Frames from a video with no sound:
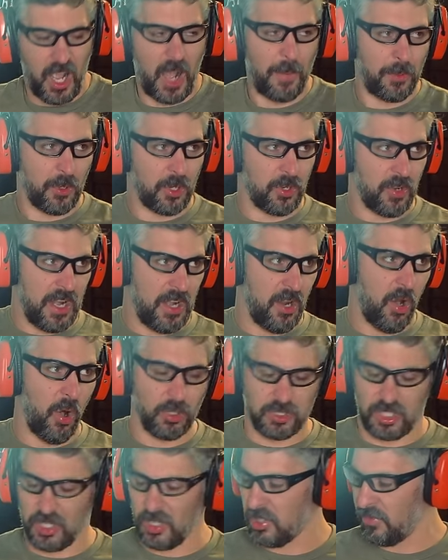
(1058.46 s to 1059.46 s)
couple great
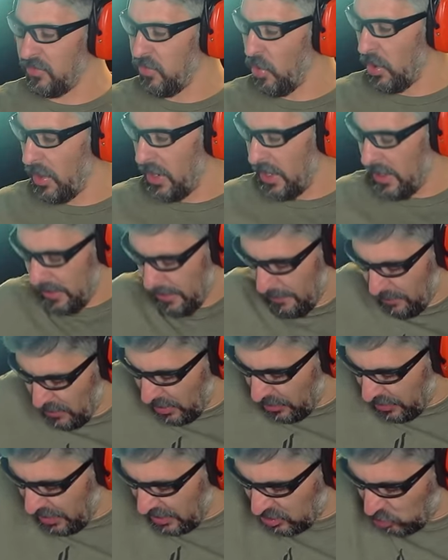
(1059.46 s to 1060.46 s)
holsters for it.
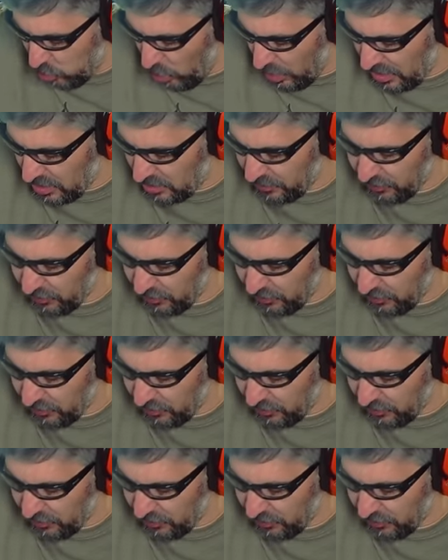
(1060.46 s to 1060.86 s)
This one is